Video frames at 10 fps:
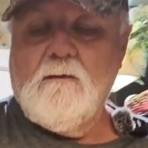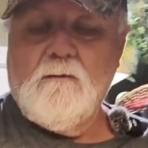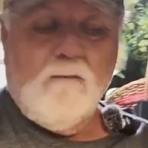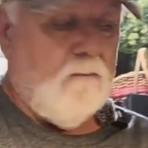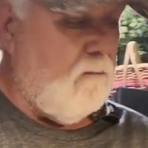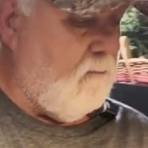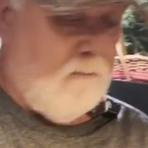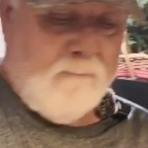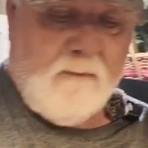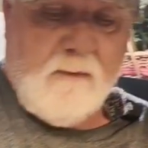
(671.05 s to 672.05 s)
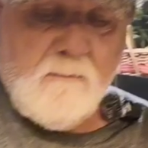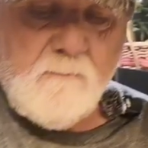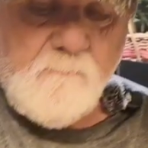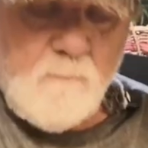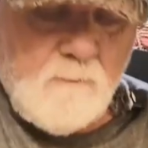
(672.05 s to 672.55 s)
do a little something
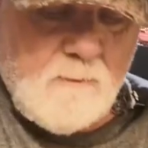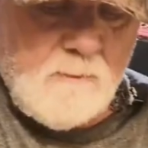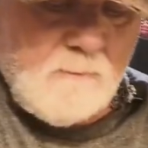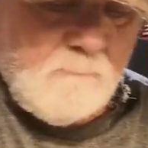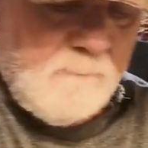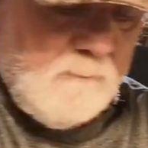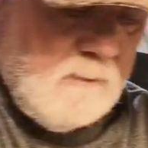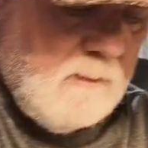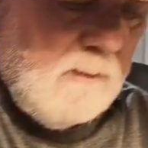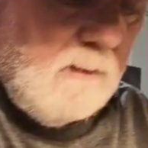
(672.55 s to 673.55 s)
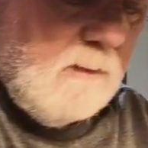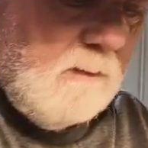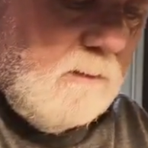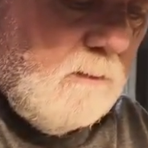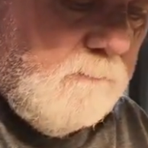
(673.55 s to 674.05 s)
else for you, and
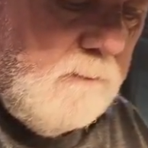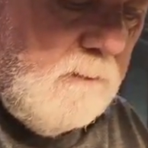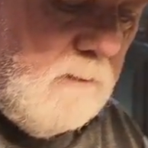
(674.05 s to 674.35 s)
hopefully